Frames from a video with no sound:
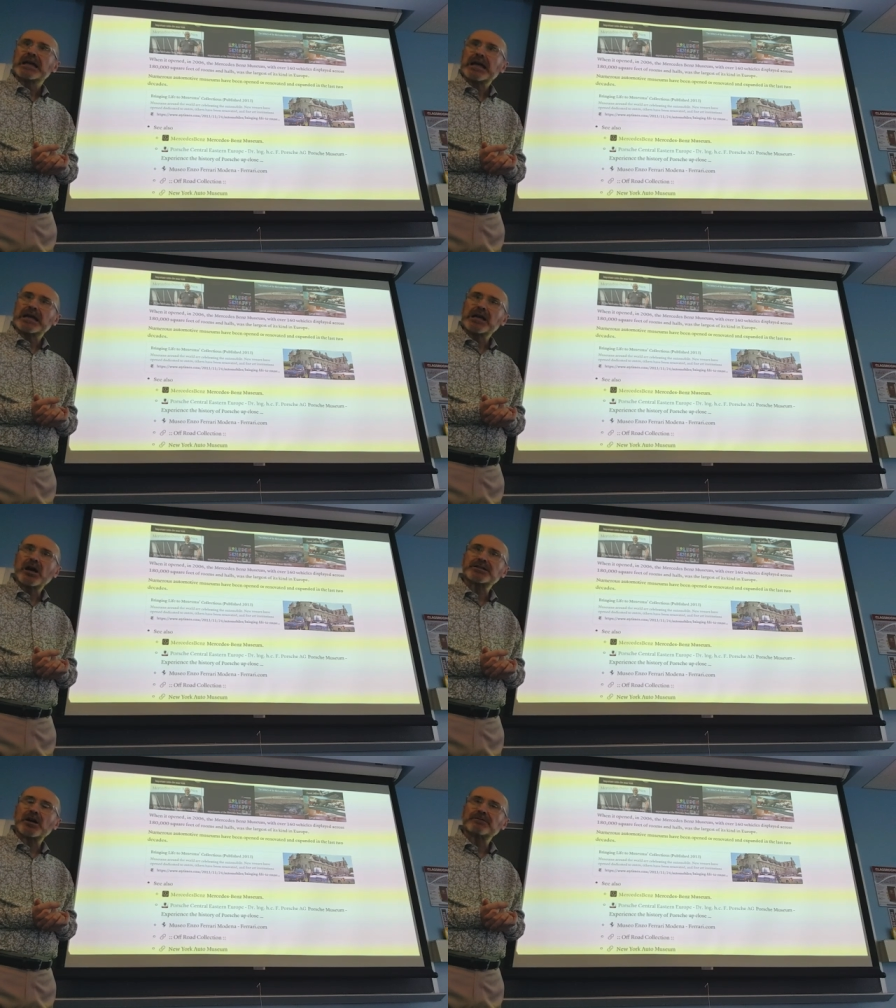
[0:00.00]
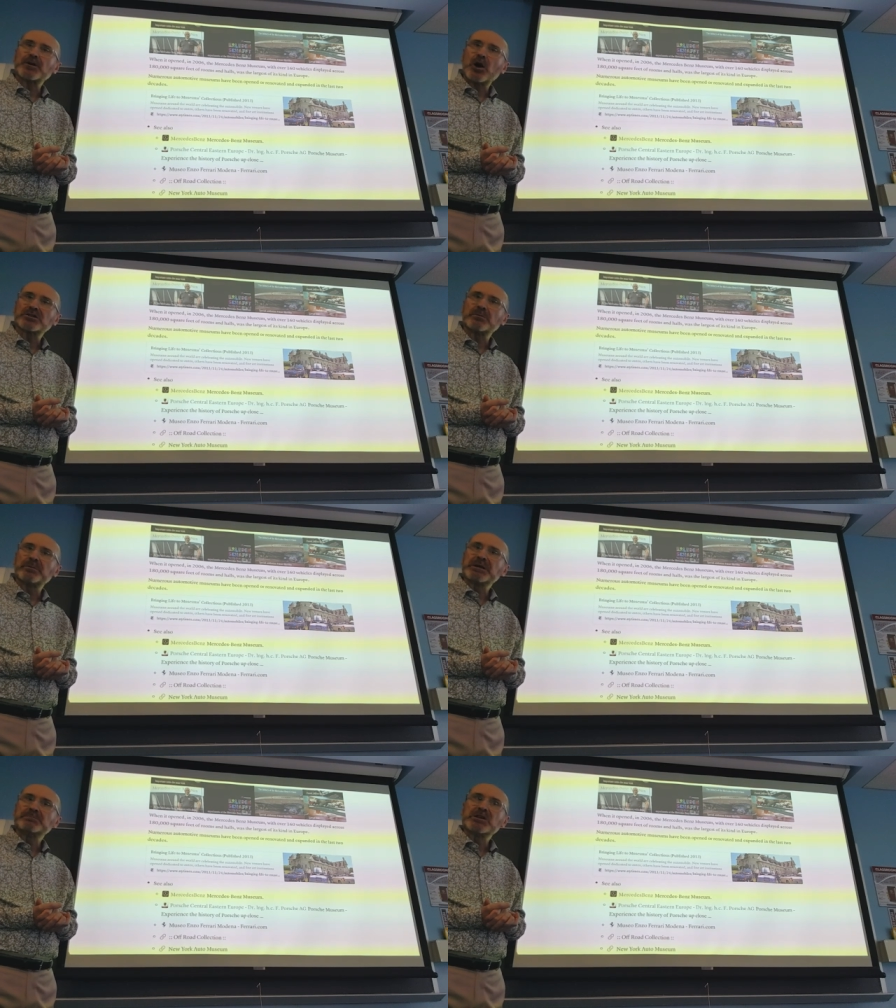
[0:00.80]
a lot of
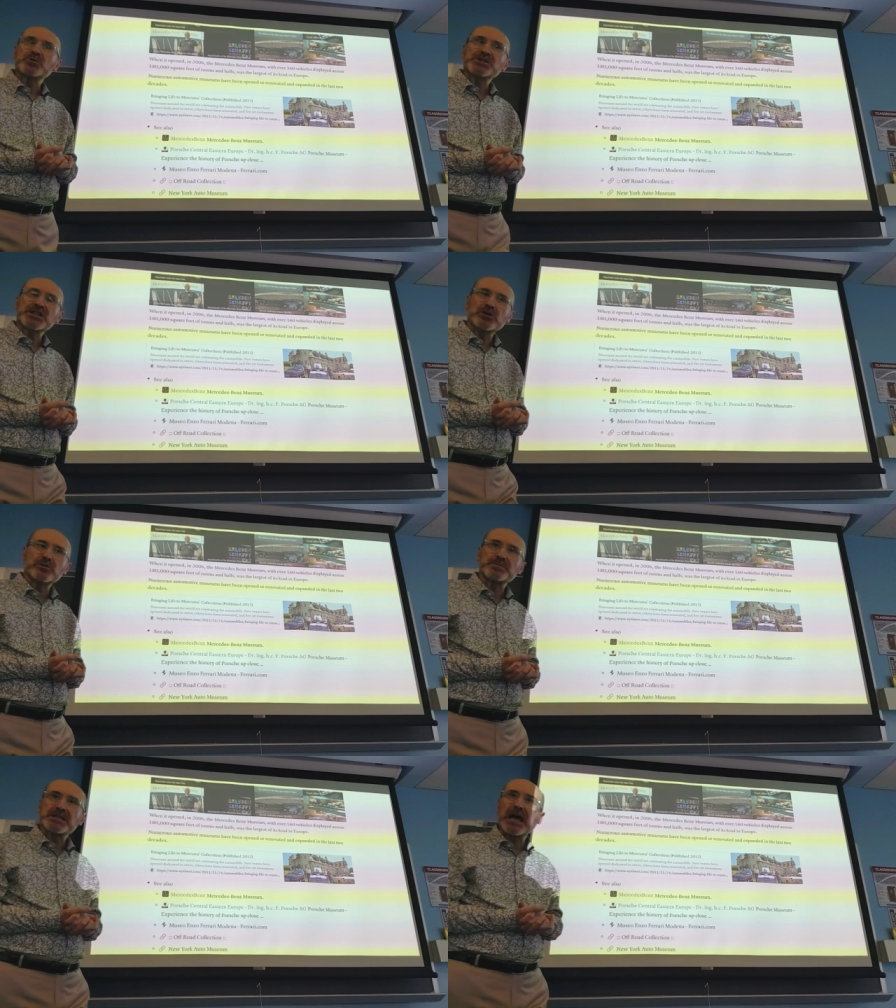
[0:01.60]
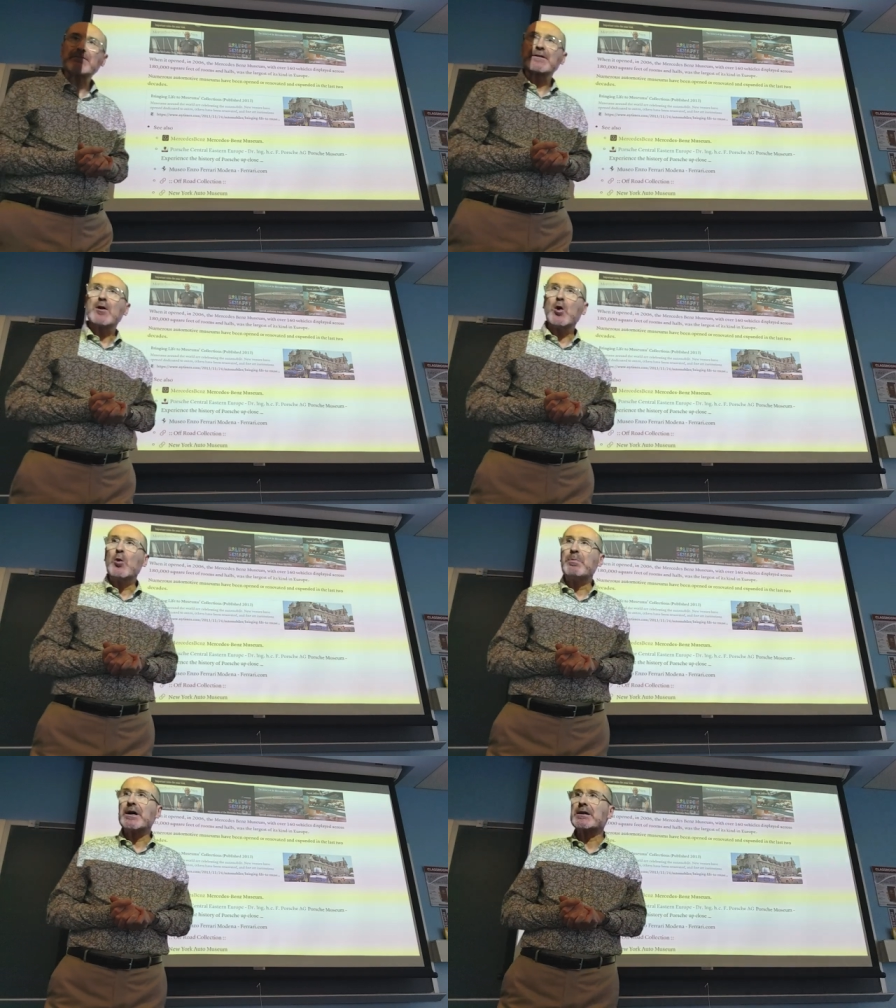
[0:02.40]
automobile museums have
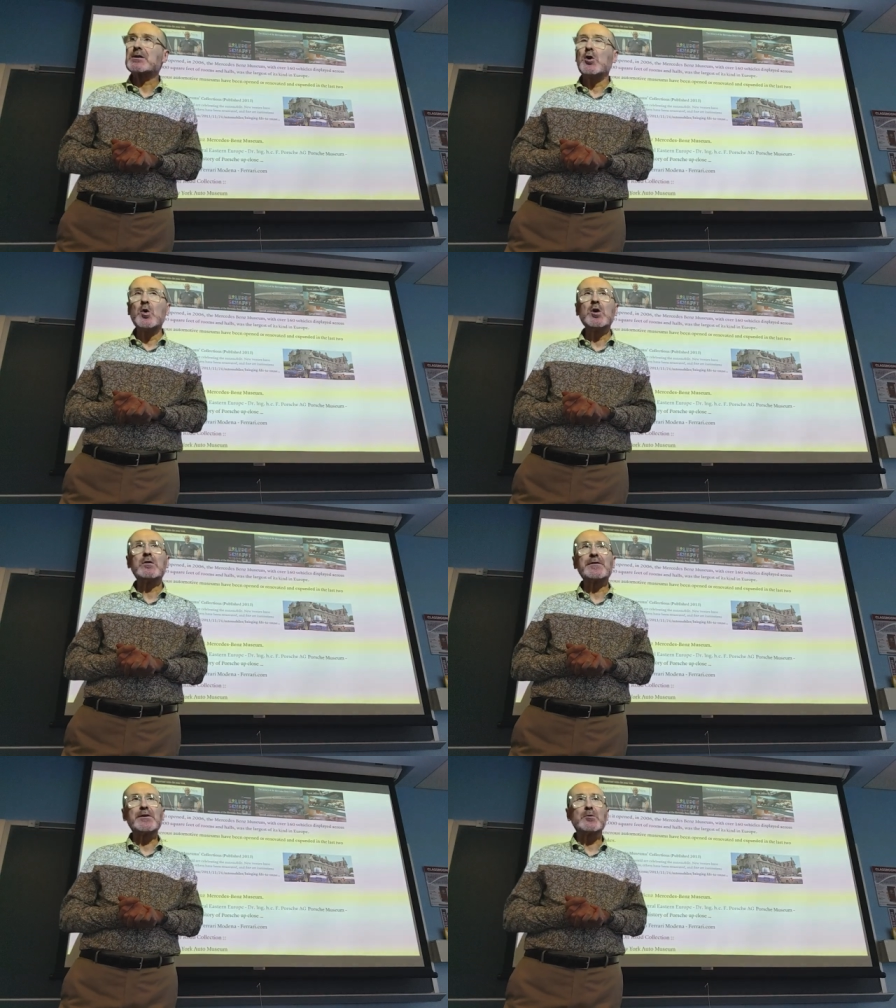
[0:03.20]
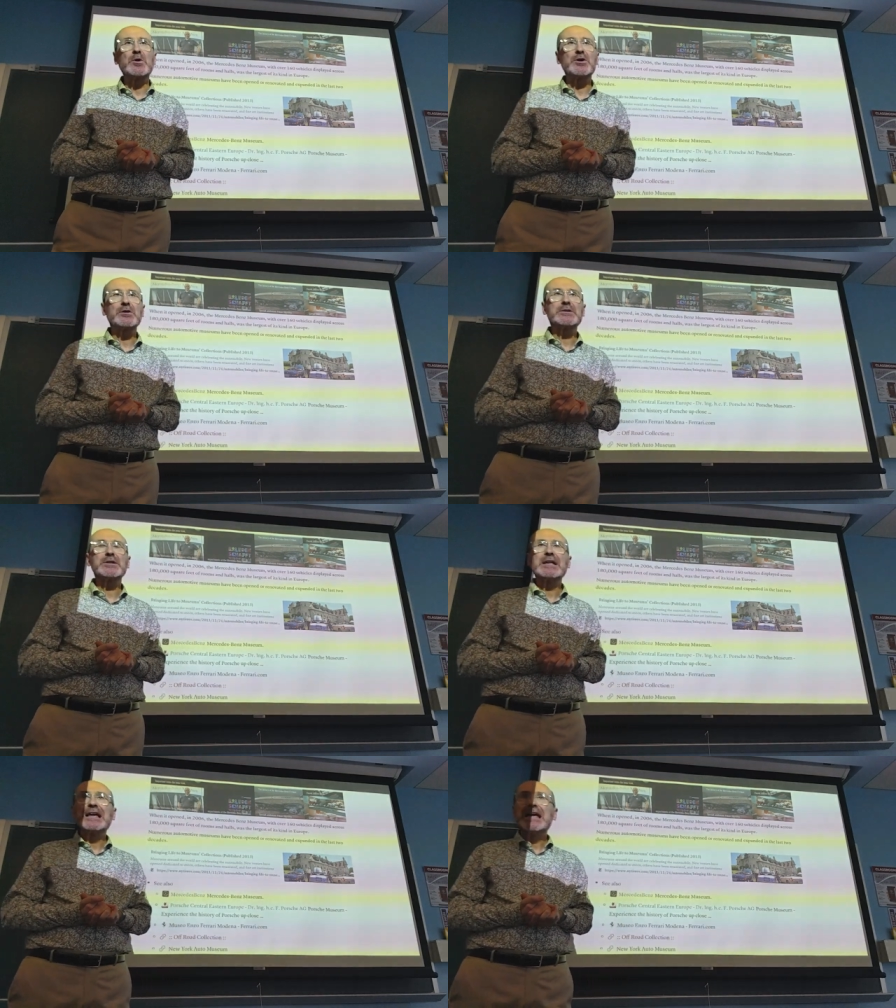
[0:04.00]
opened all over the world
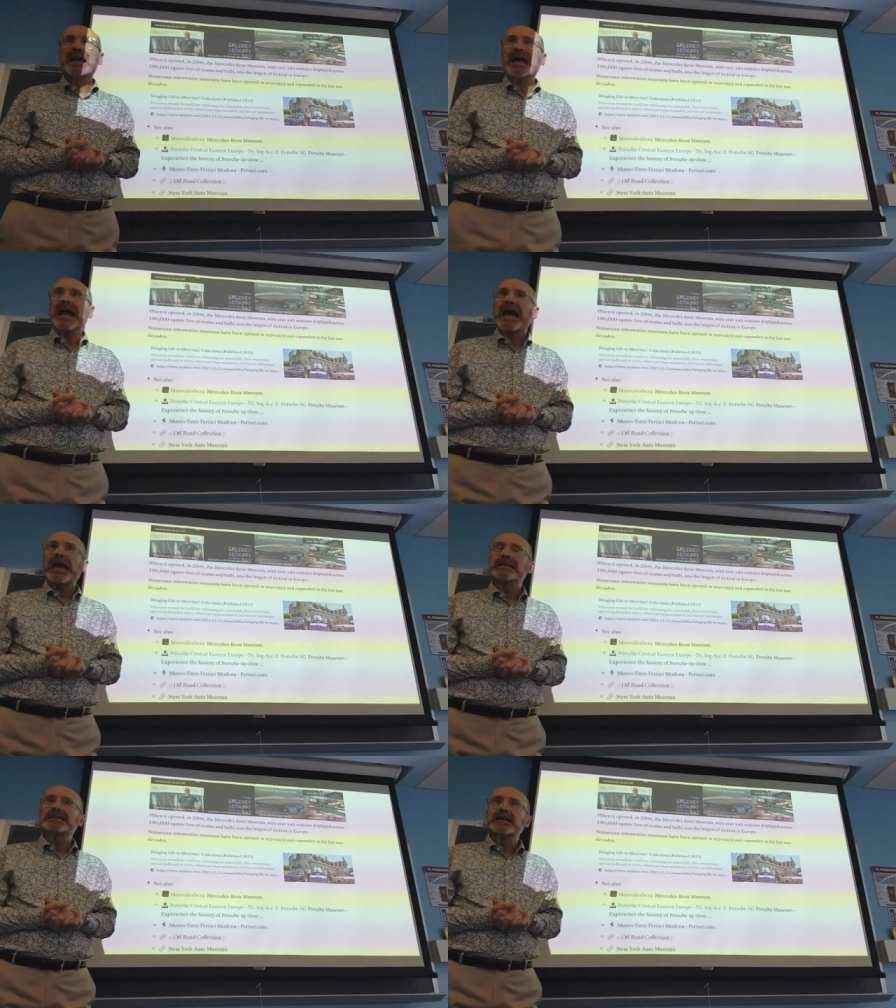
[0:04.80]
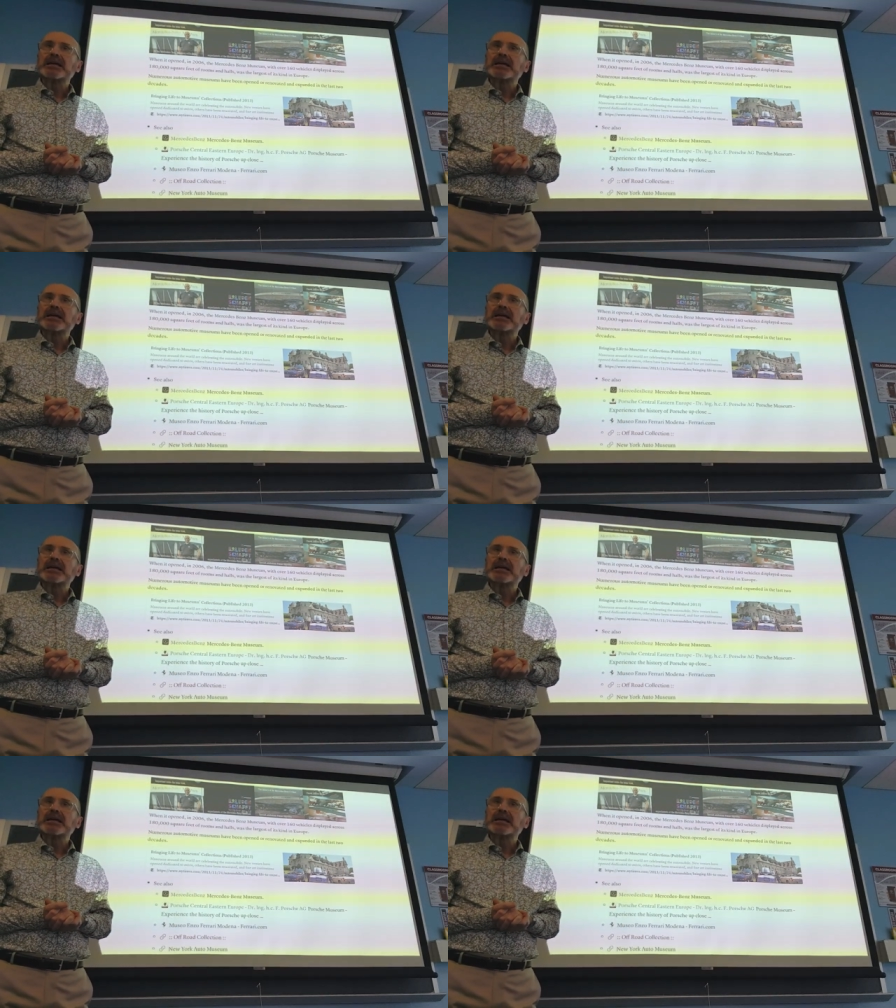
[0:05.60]
and